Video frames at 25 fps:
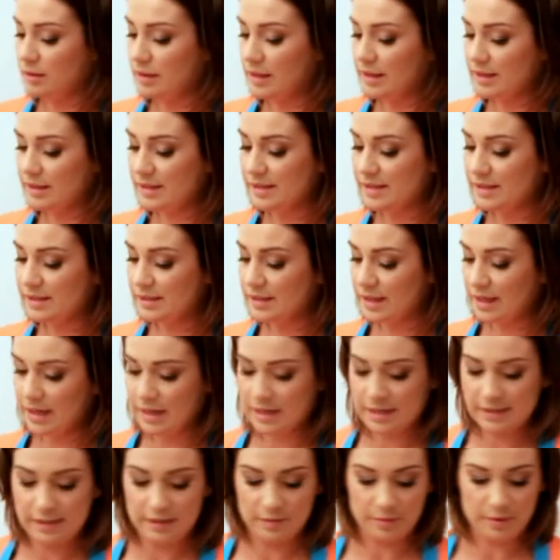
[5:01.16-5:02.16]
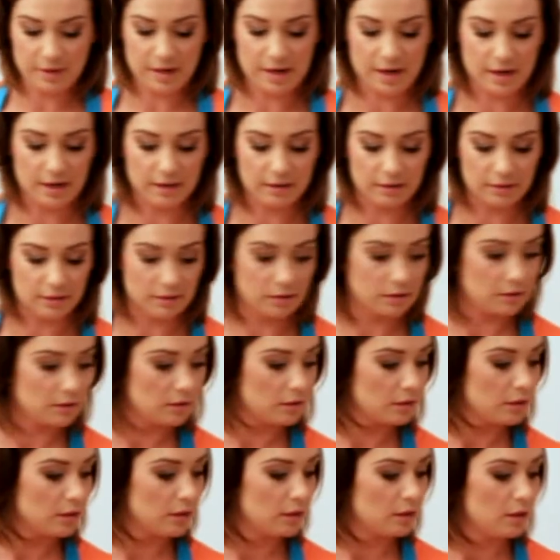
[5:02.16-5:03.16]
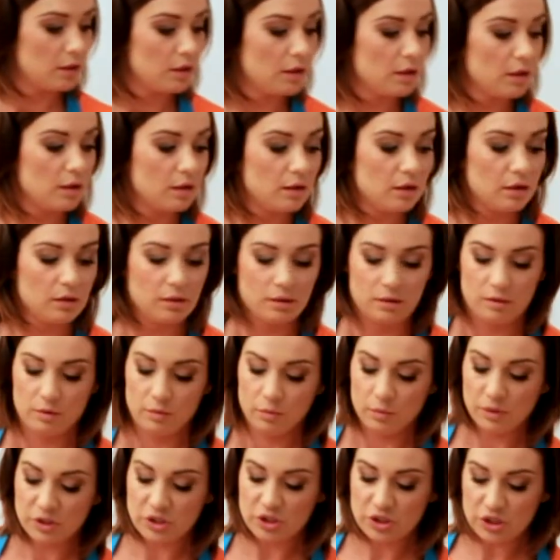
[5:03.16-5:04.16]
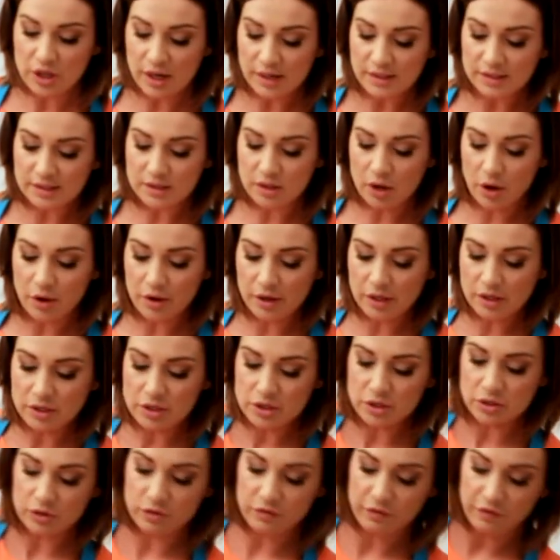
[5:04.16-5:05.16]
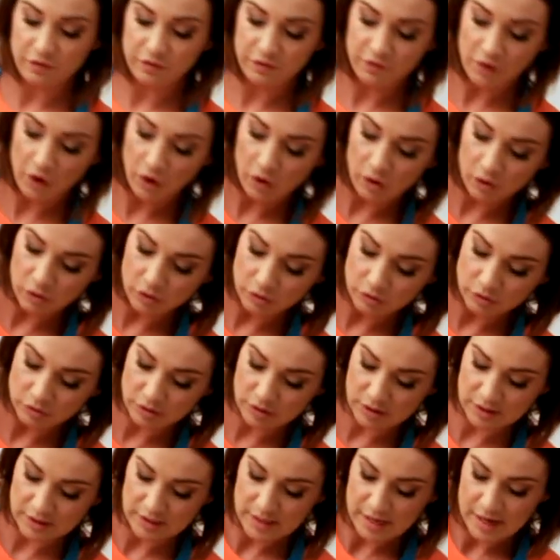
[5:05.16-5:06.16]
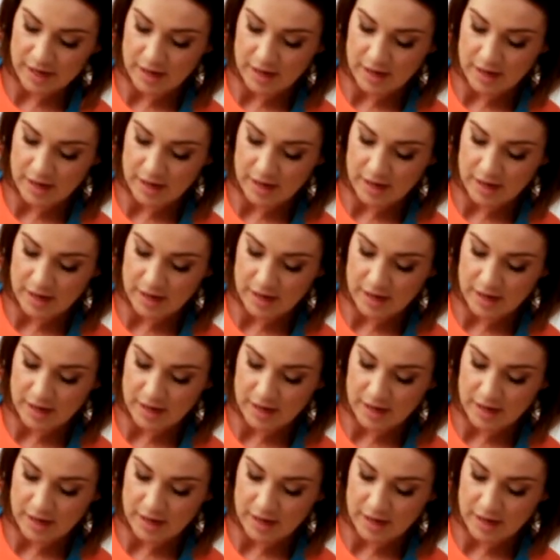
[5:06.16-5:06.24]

Now this is the easy part. We're just going to fold